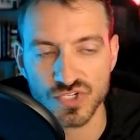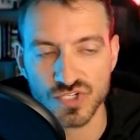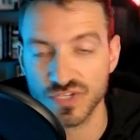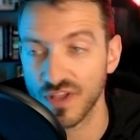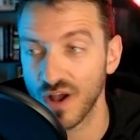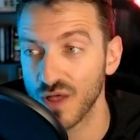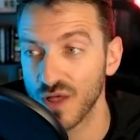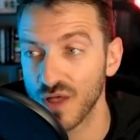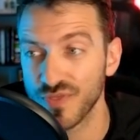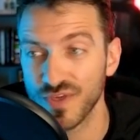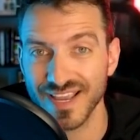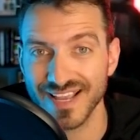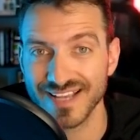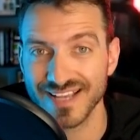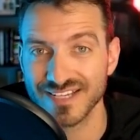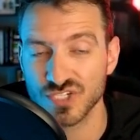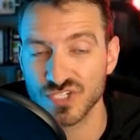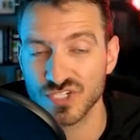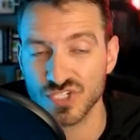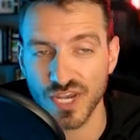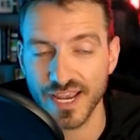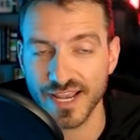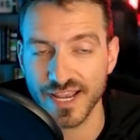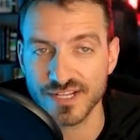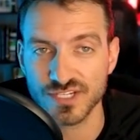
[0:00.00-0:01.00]
nothing has
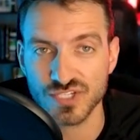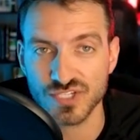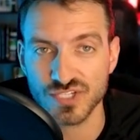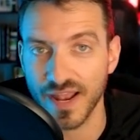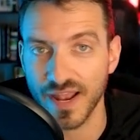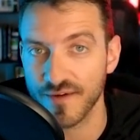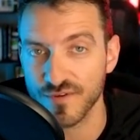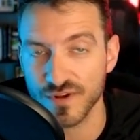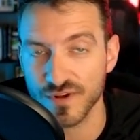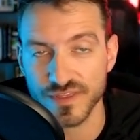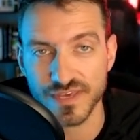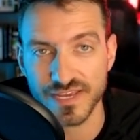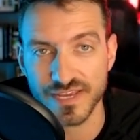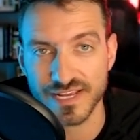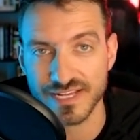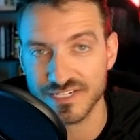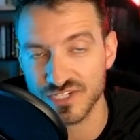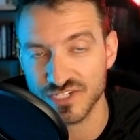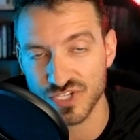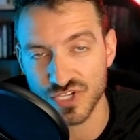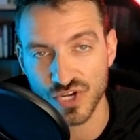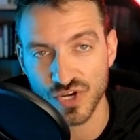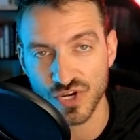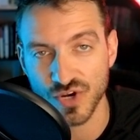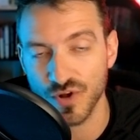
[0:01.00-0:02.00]
changed. Everything is
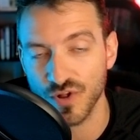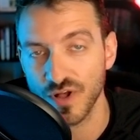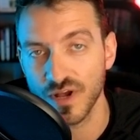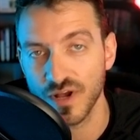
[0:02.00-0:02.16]
still